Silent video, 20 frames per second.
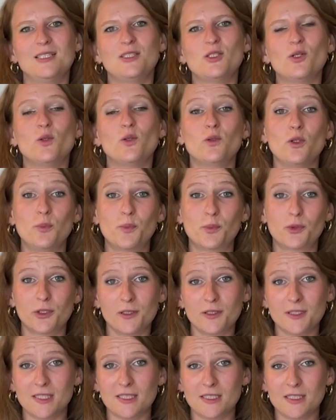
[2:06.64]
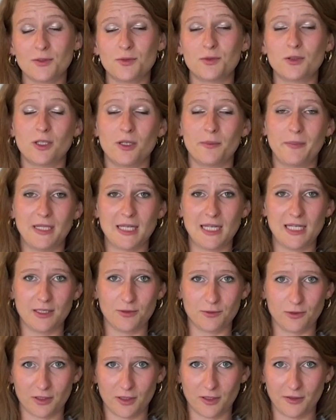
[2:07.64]
So the process for applying
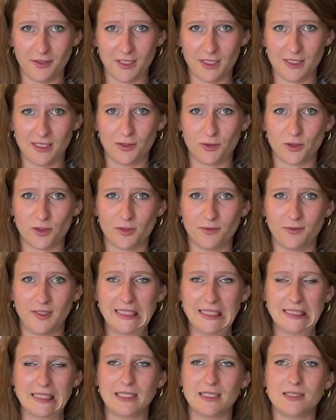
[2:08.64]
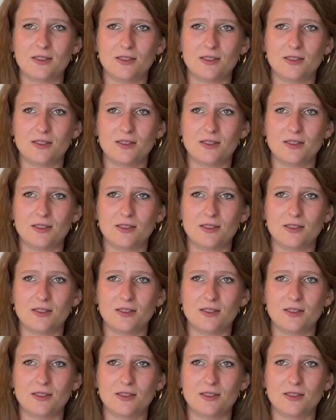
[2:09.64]
for a visitor visa.